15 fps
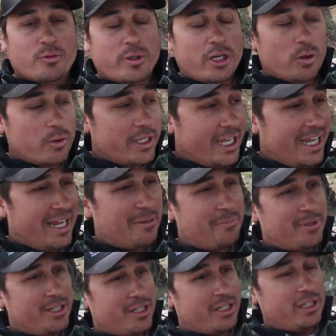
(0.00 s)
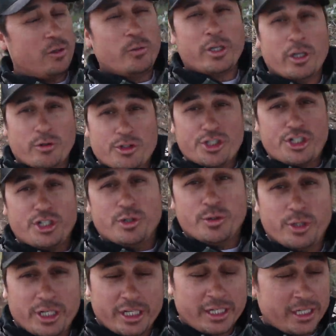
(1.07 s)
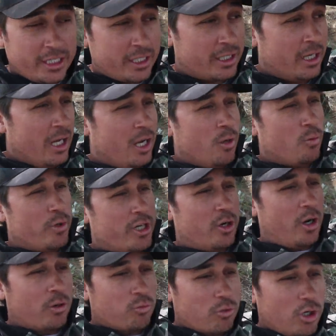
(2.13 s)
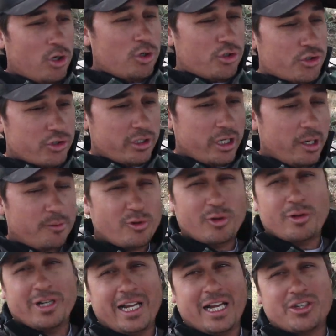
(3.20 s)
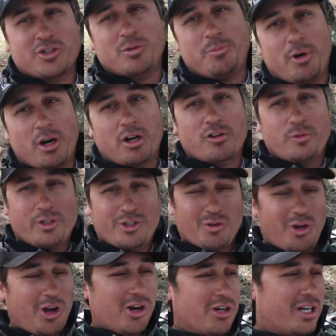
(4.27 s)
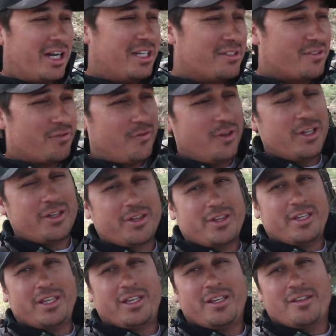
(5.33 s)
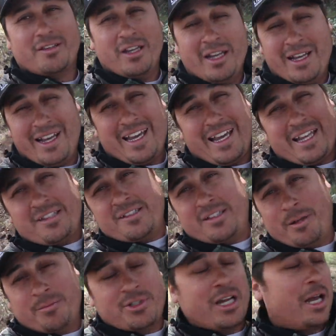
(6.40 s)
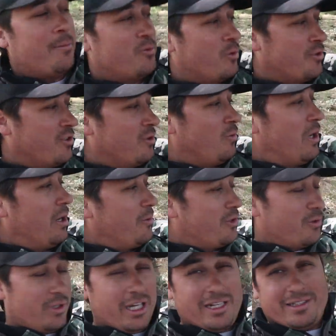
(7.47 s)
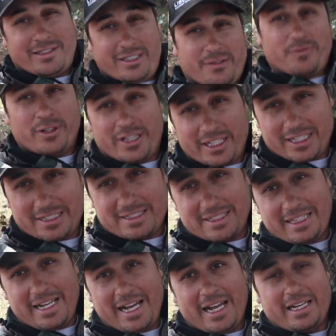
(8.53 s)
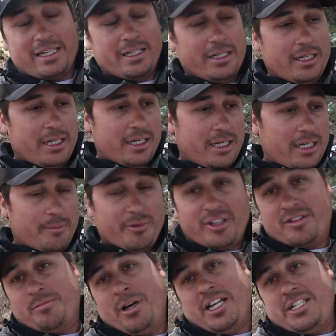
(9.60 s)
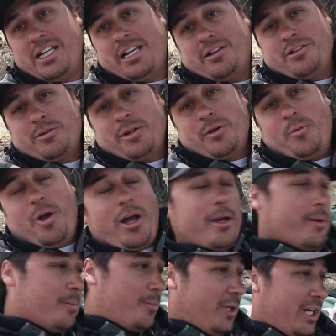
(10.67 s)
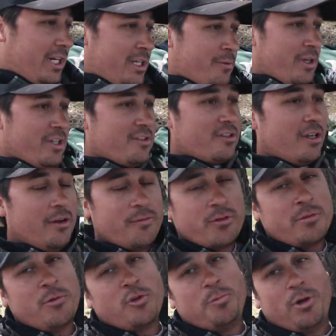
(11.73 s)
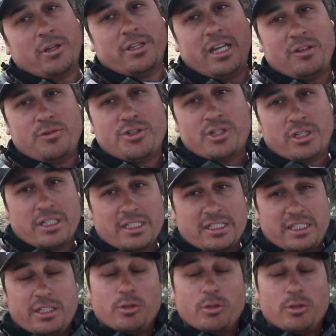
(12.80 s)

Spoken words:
We go camping, we go shooting, we go on road trips, we go to national parks. We do all kinds of fun things. And sometimes, once in a while, we do a lot of different things than that. Because it's my channel, I do what I want. But anyways, for the most part, that's what you're going to see.